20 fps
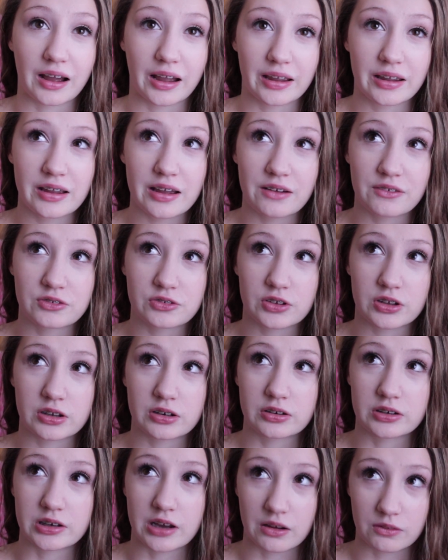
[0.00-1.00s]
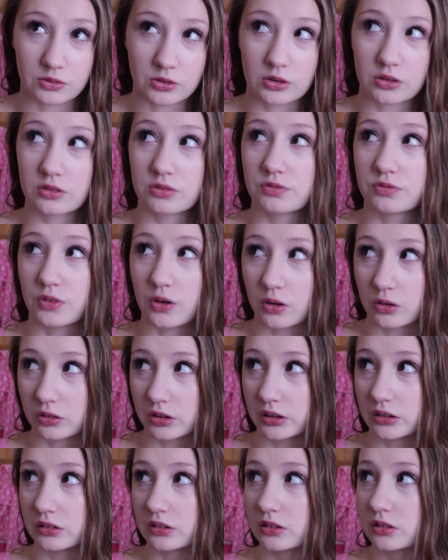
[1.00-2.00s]
I have never
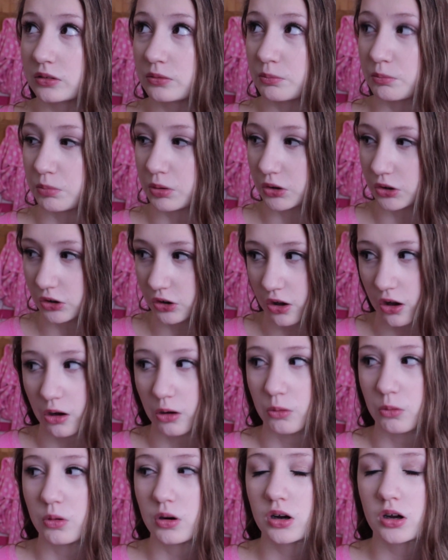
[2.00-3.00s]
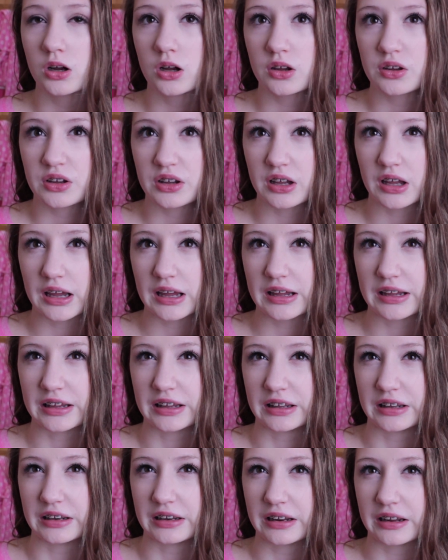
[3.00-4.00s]
fallen below
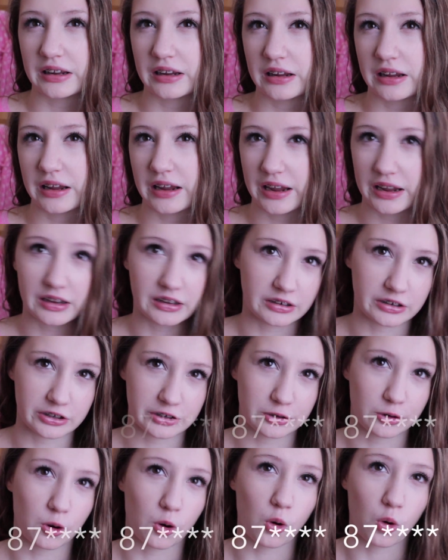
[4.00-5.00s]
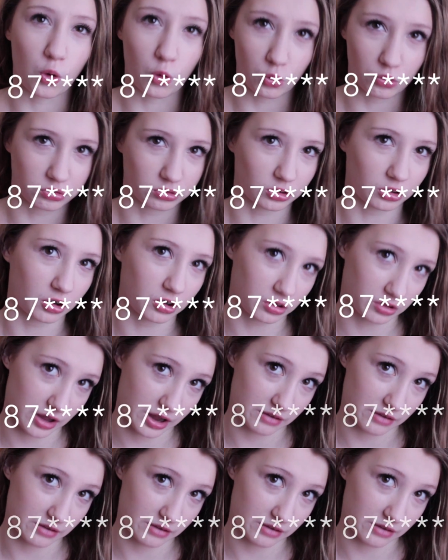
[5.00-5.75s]
an 80 overall